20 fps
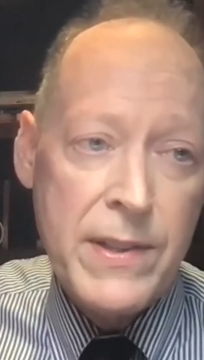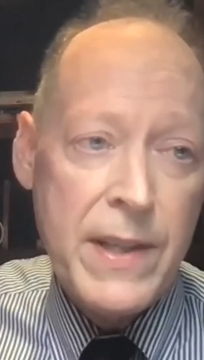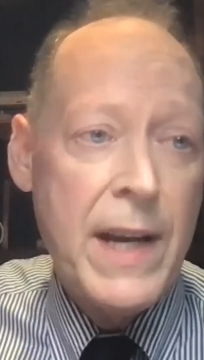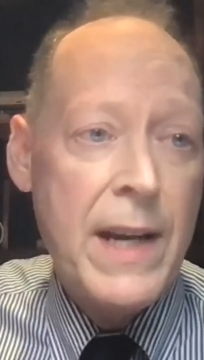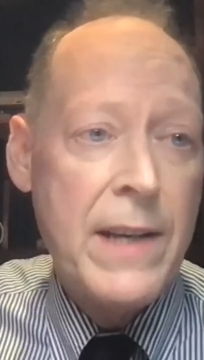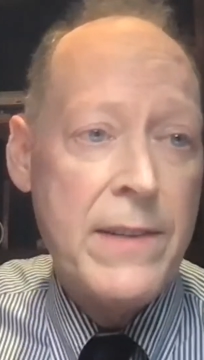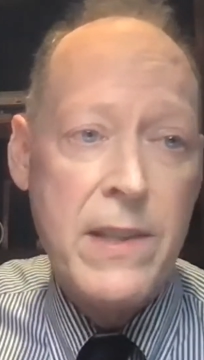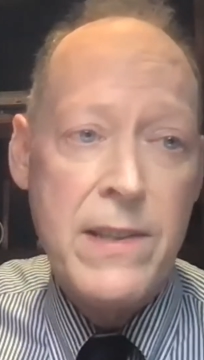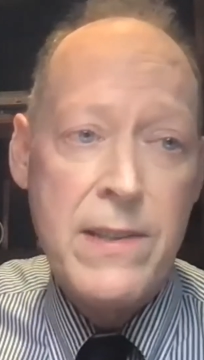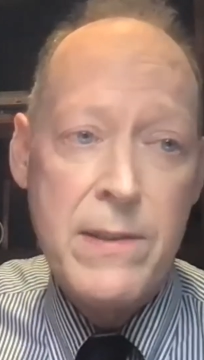
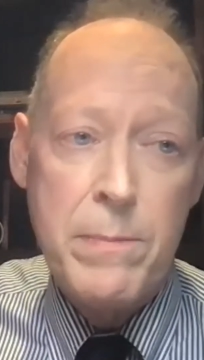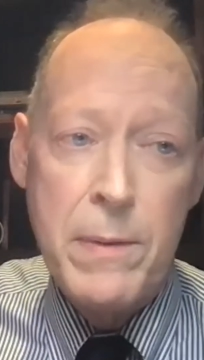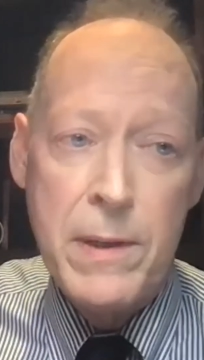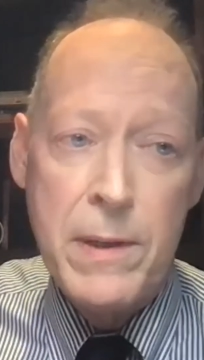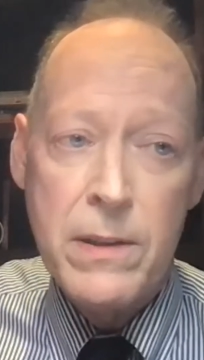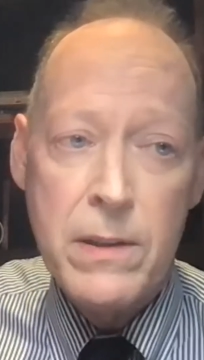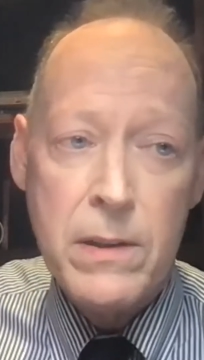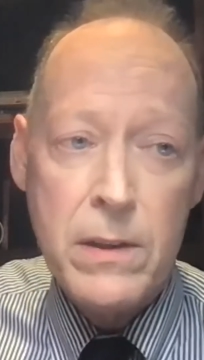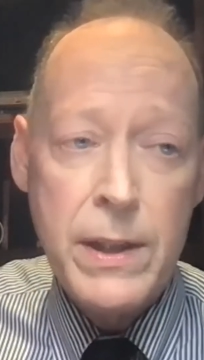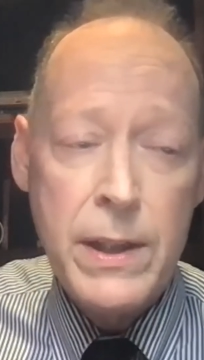As has
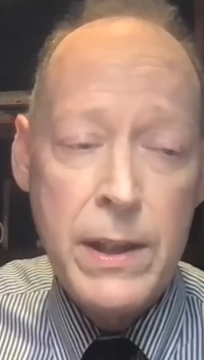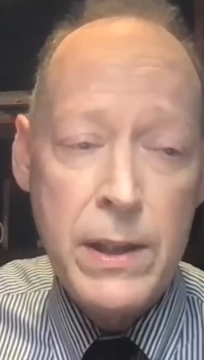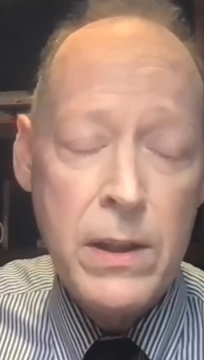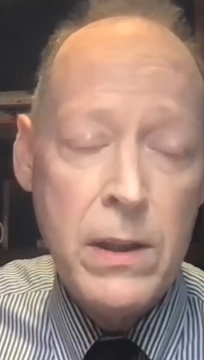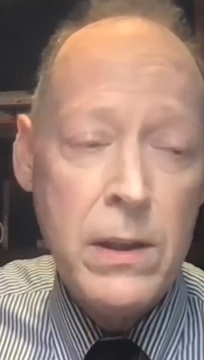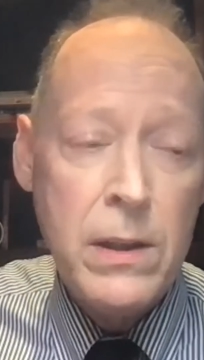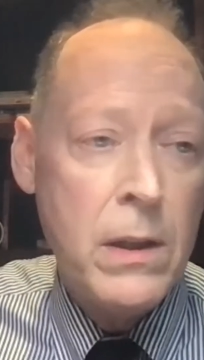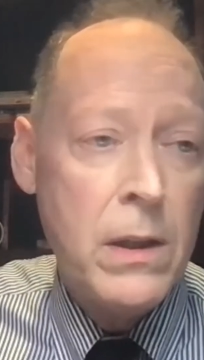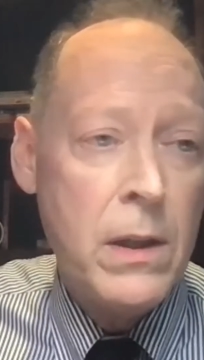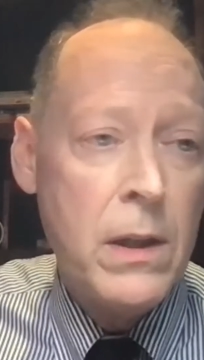been
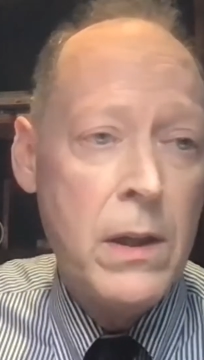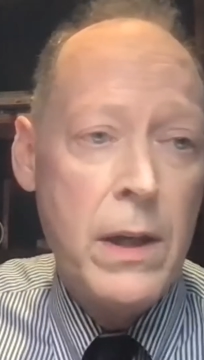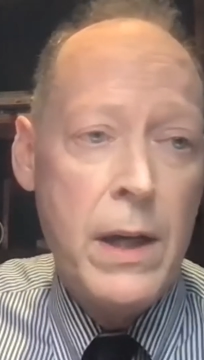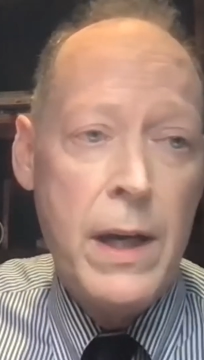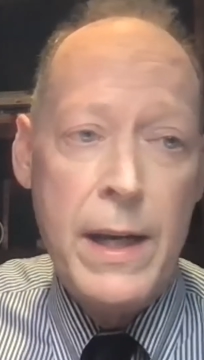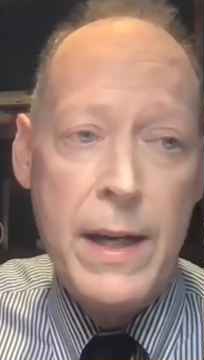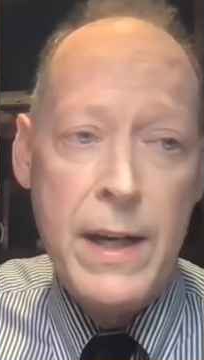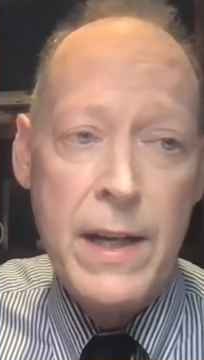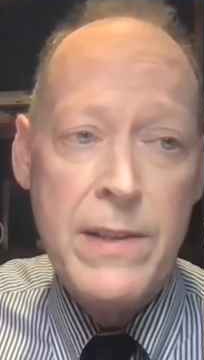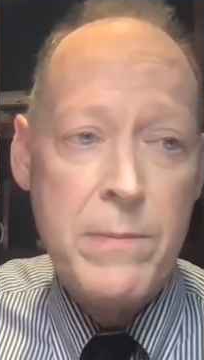clear,
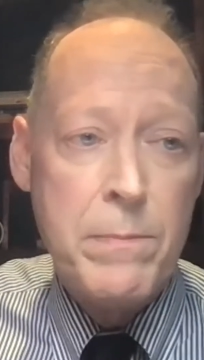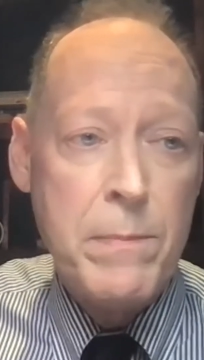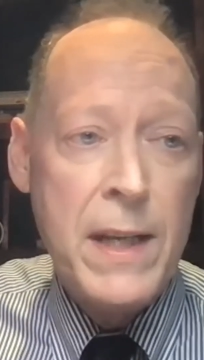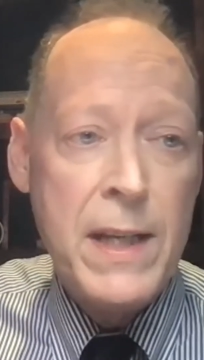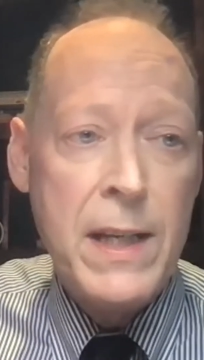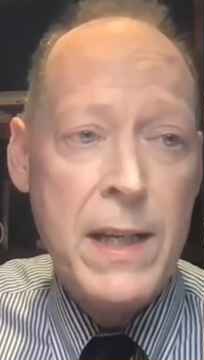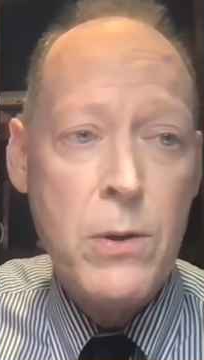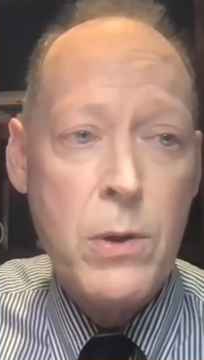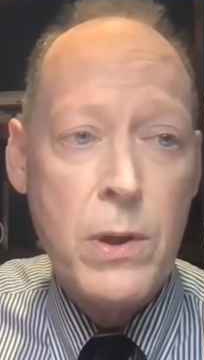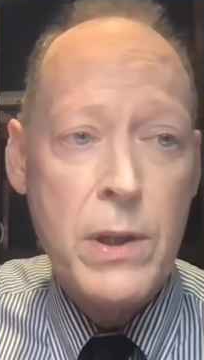and as
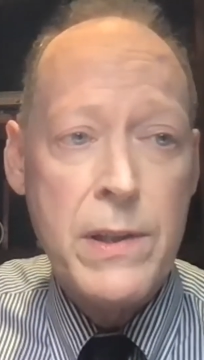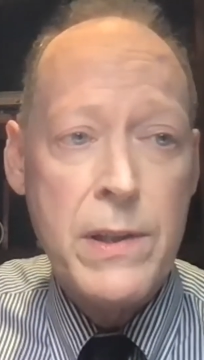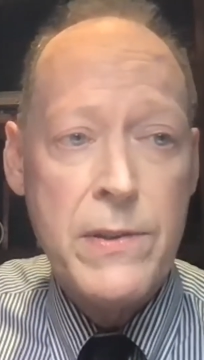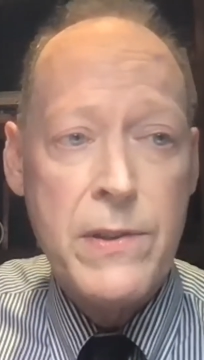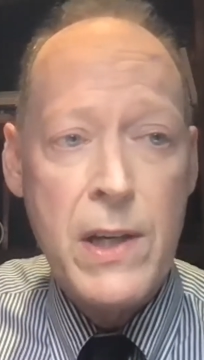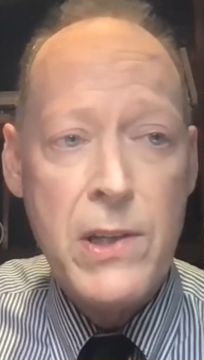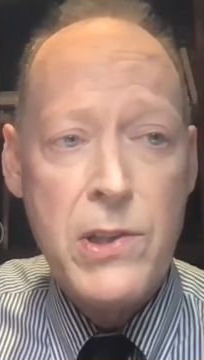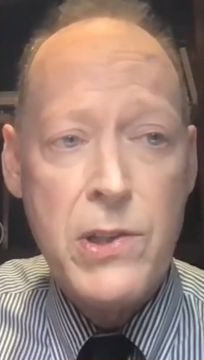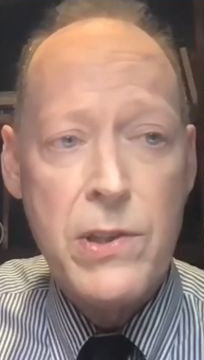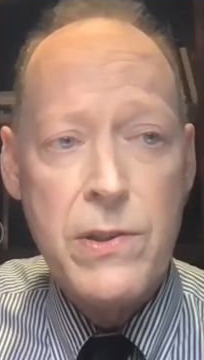many
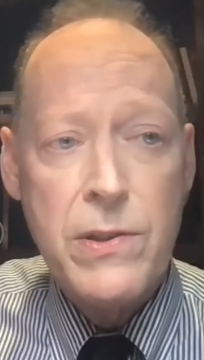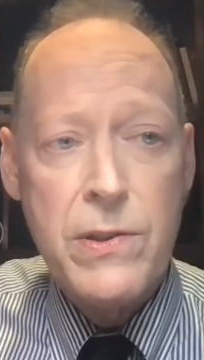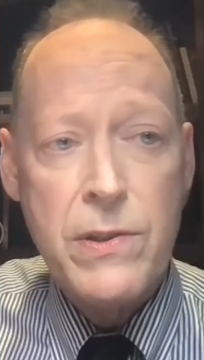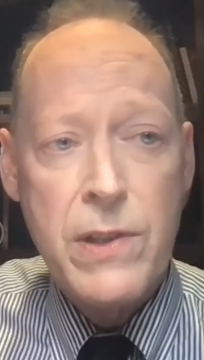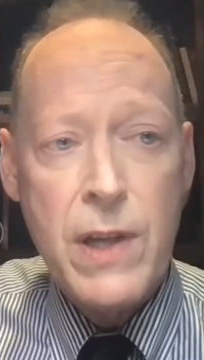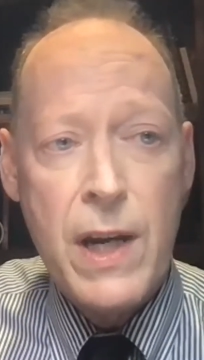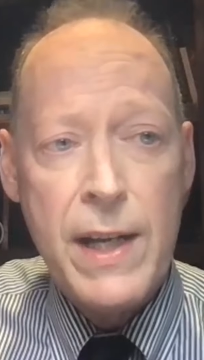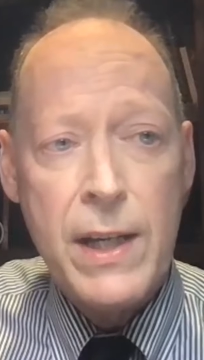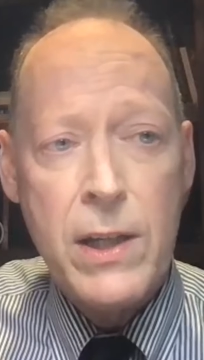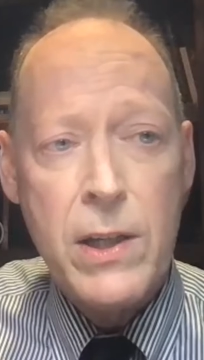organizations
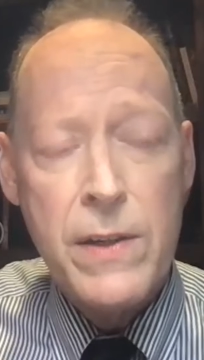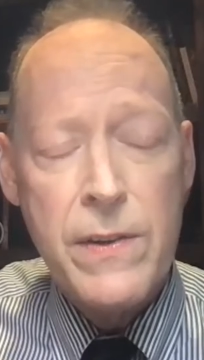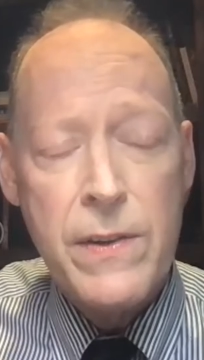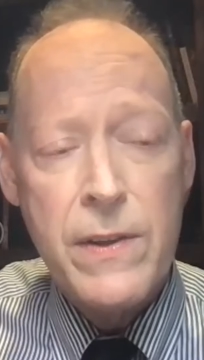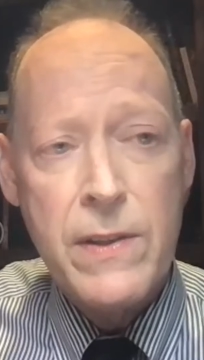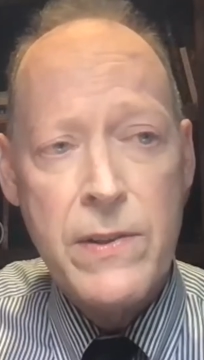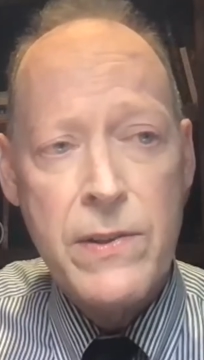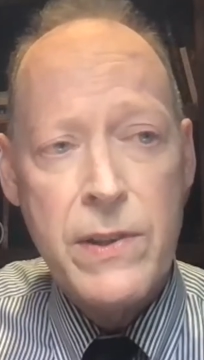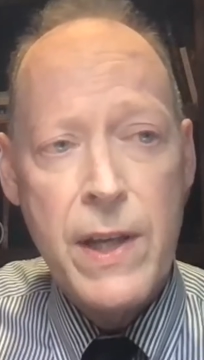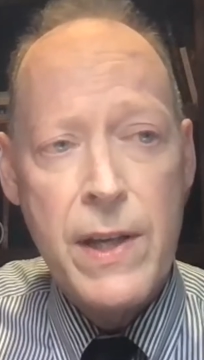signing on to
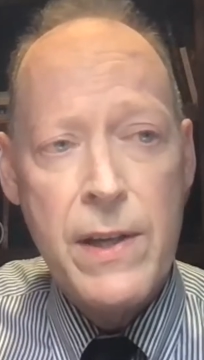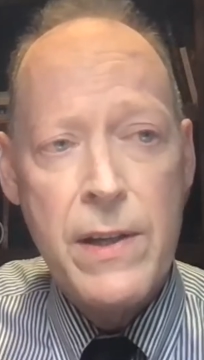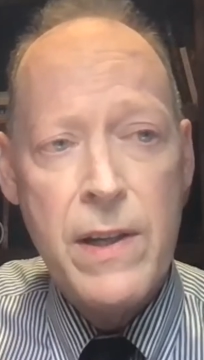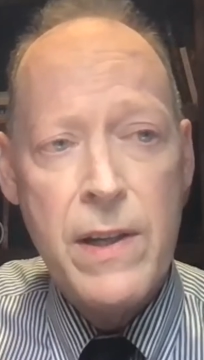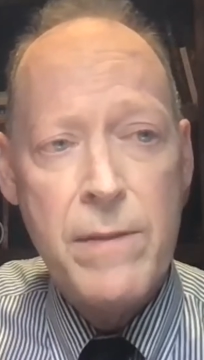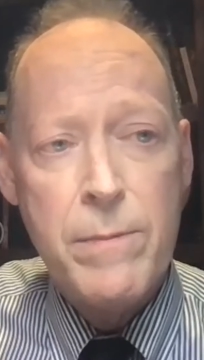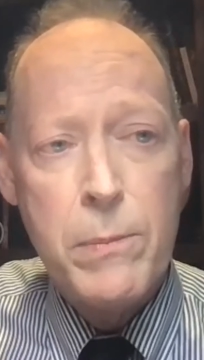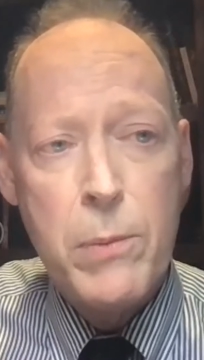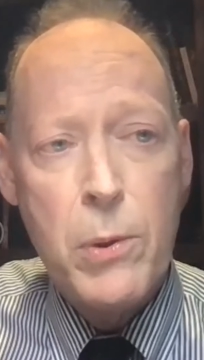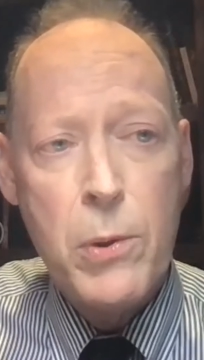this letter
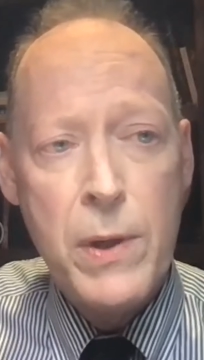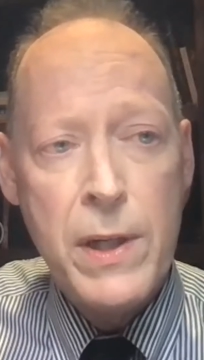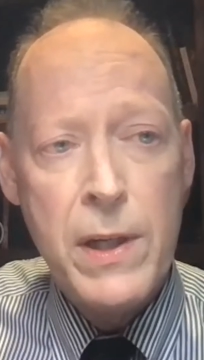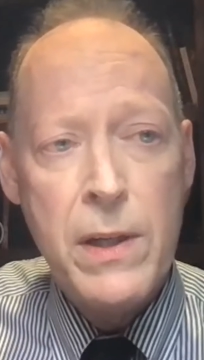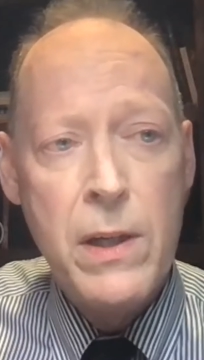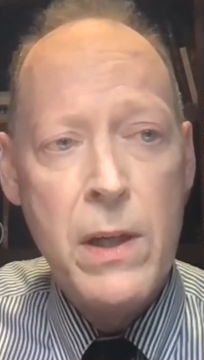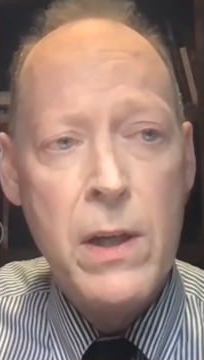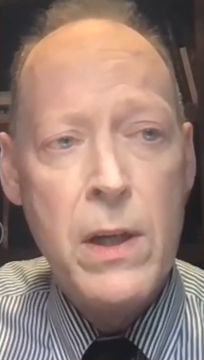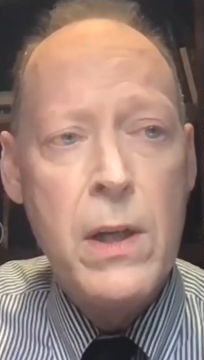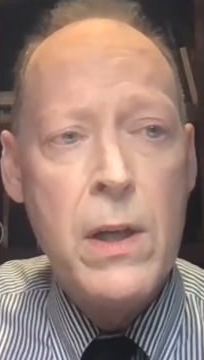have pointed,